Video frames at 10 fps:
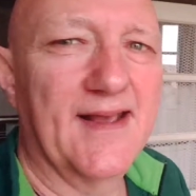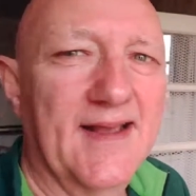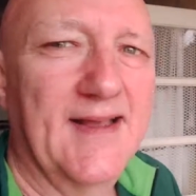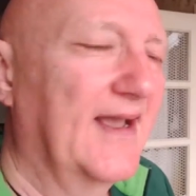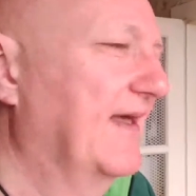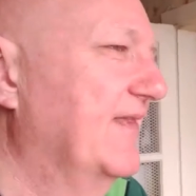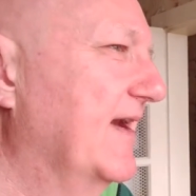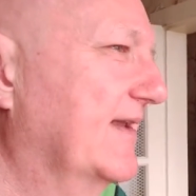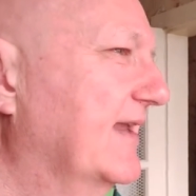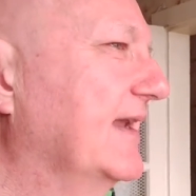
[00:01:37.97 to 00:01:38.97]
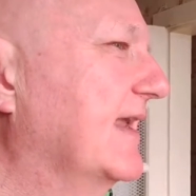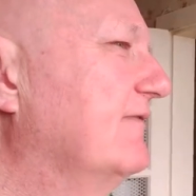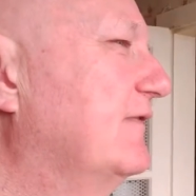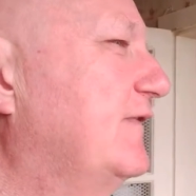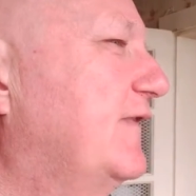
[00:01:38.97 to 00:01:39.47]
I
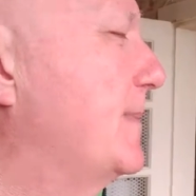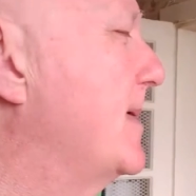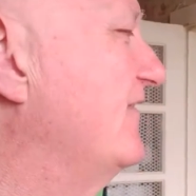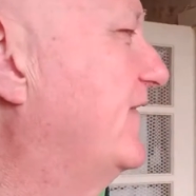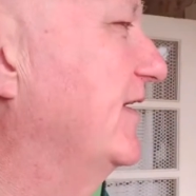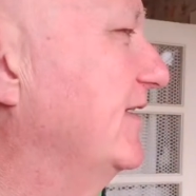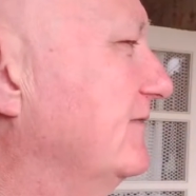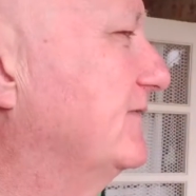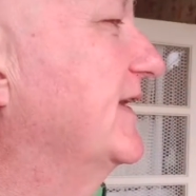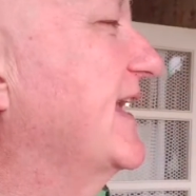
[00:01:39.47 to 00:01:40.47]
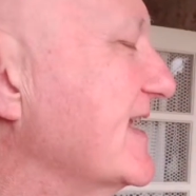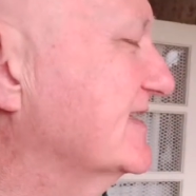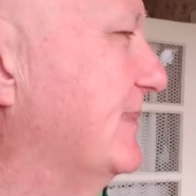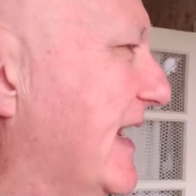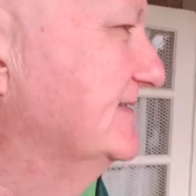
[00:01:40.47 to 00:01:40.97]
can forget
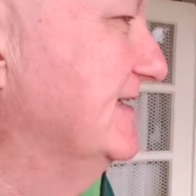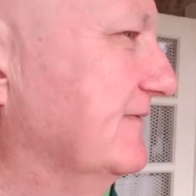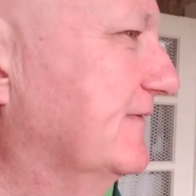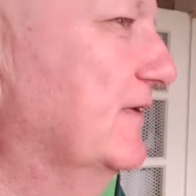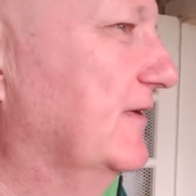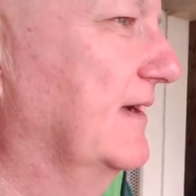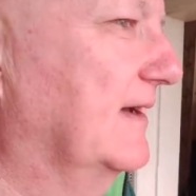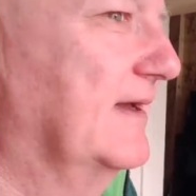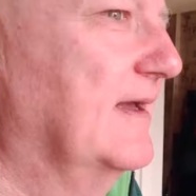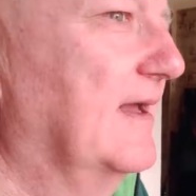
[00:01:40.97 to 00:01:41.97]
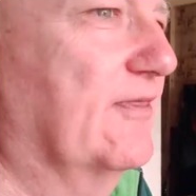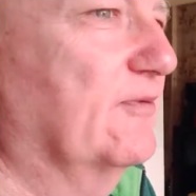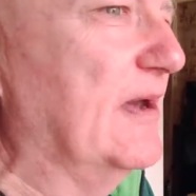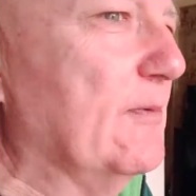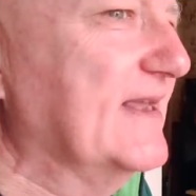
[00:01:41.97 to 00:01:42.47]
about it for
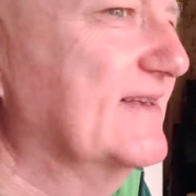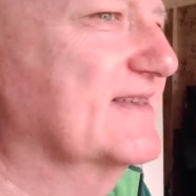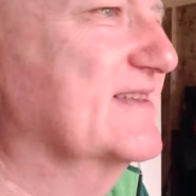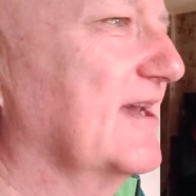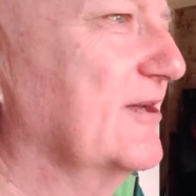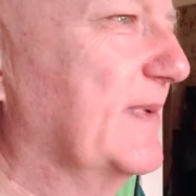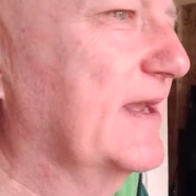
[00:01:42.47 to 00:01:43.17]
3 weeks or so,